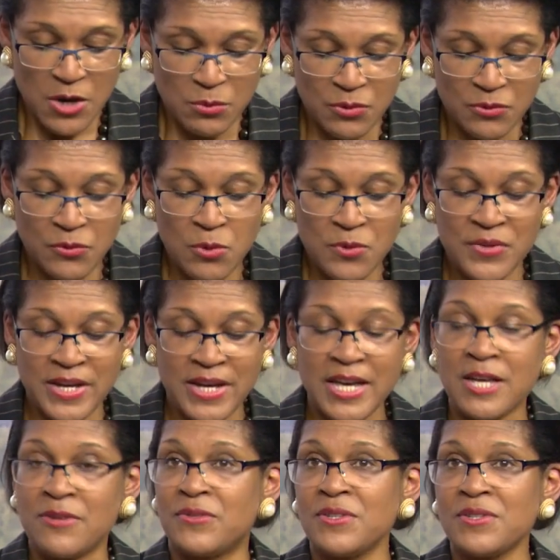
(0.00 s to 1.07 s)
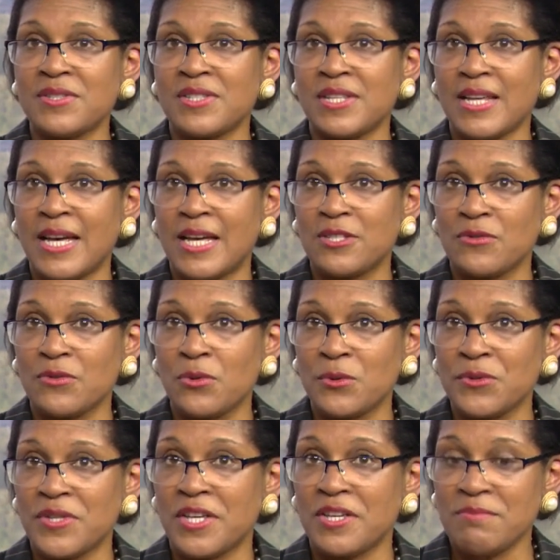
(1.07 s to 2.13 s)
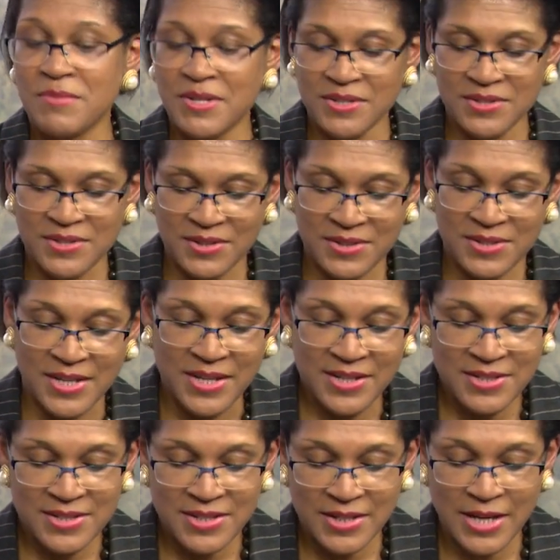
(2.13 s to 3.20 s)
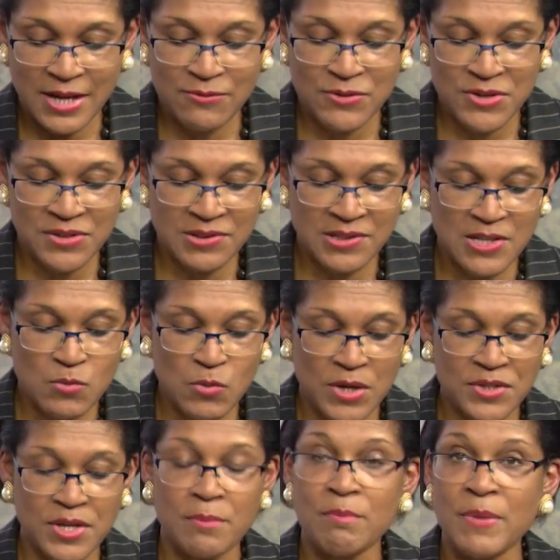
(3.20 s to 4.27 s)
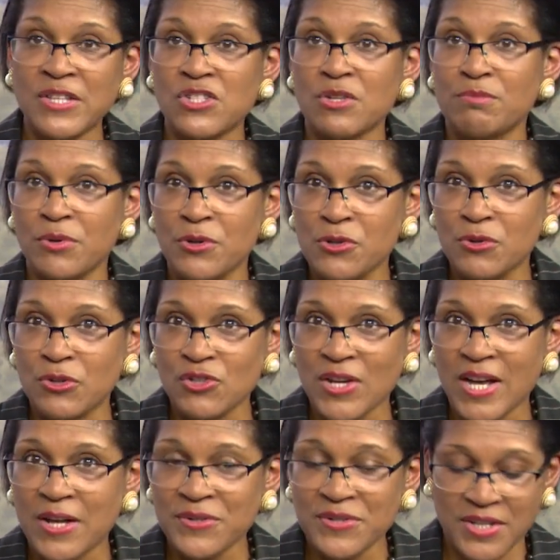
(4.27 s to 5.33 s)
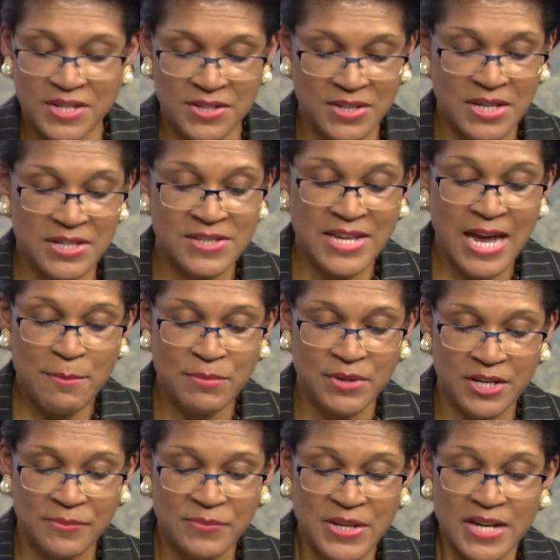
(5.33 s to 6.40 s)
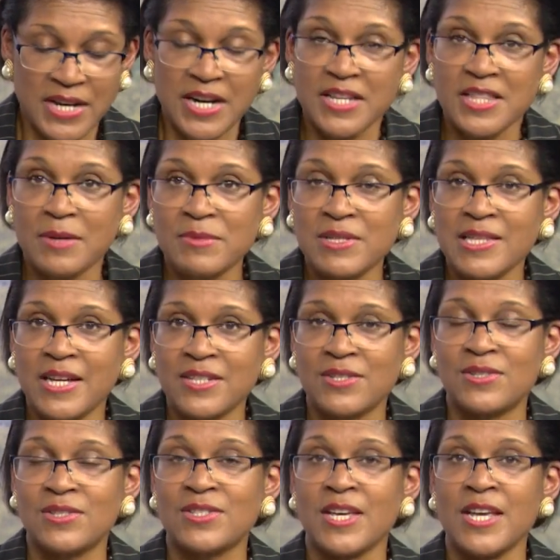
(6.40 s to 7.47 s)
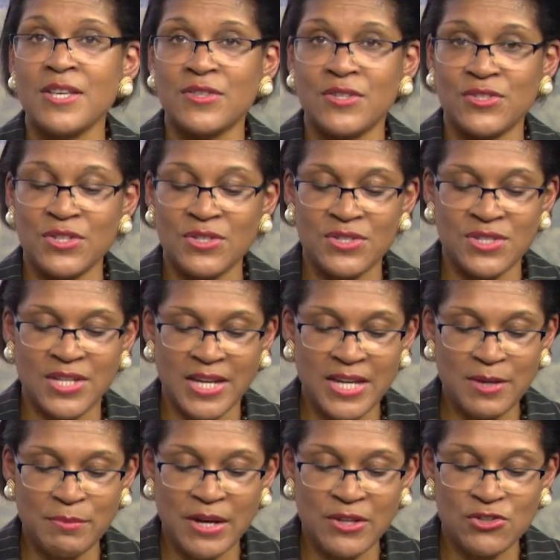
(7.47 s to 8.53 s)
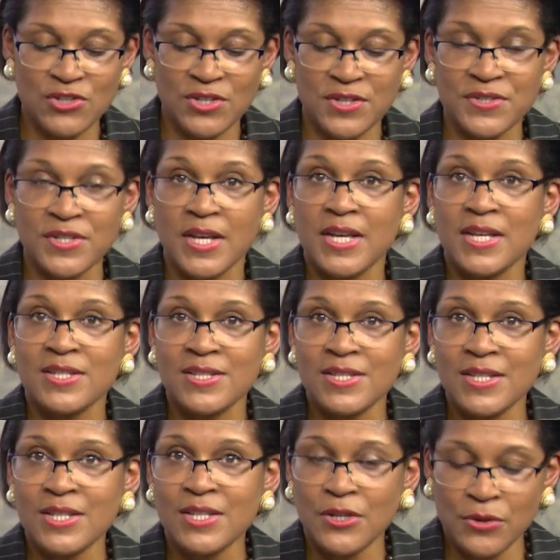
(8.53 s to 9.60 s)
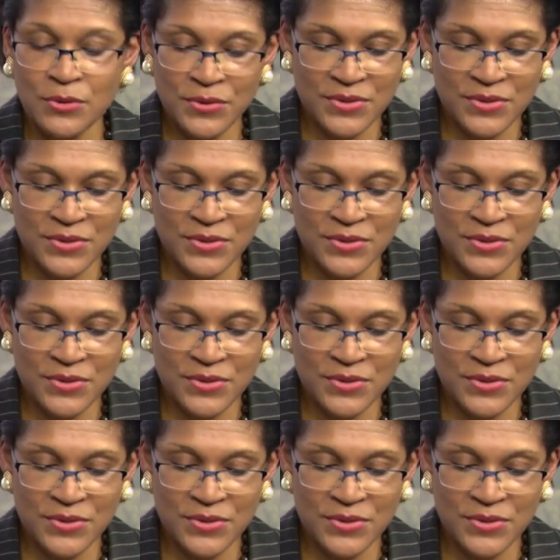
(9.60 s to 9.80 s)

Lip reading: Well, for their efforts and, of course, their immense success, they have recently won Best Brokerage House in Zambia. And I'm delighted to say that today, Pangaea's CEO,